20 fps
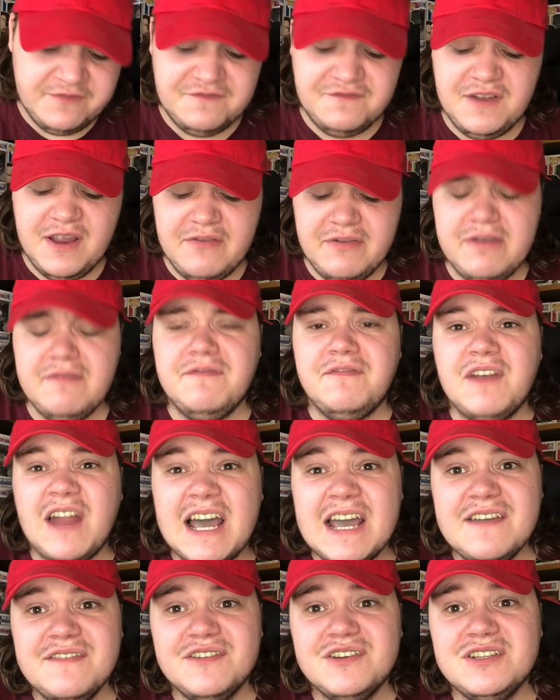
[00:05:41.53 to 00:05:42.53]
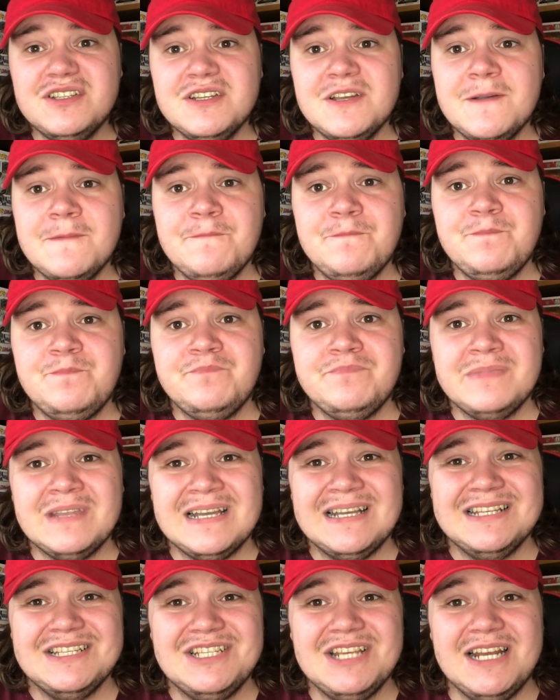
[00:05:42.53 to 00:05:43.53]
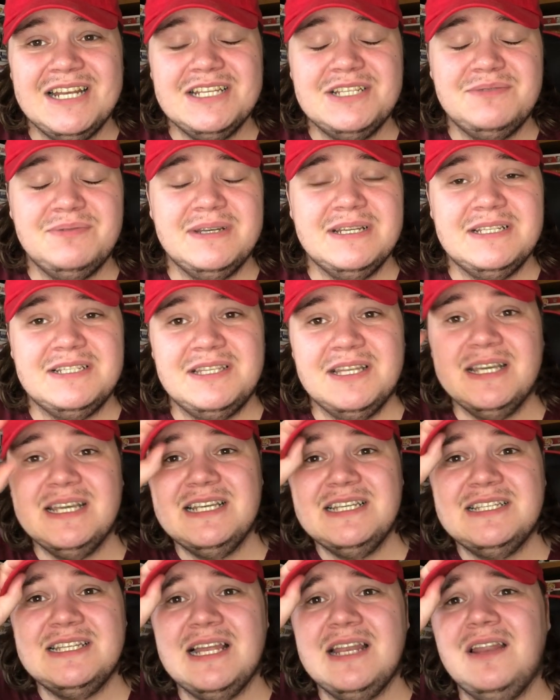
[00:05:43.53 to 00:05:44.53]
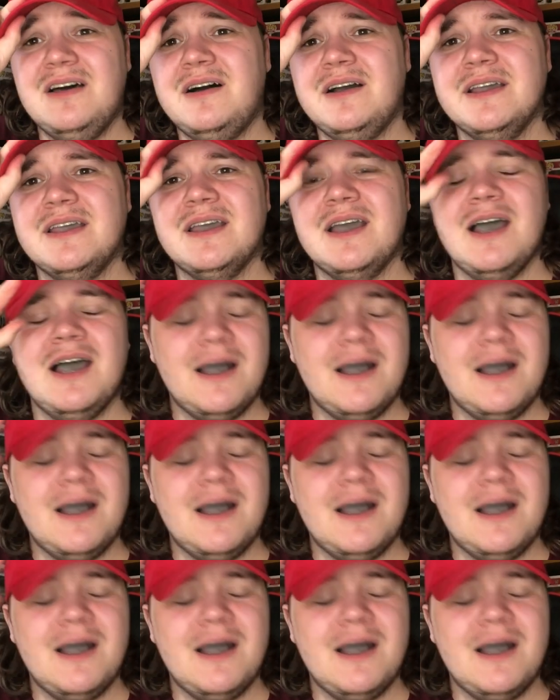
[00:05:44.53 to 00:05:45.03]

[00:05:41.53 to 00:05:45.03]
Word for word: Very flavoured. Jelly sweets, these, they're like,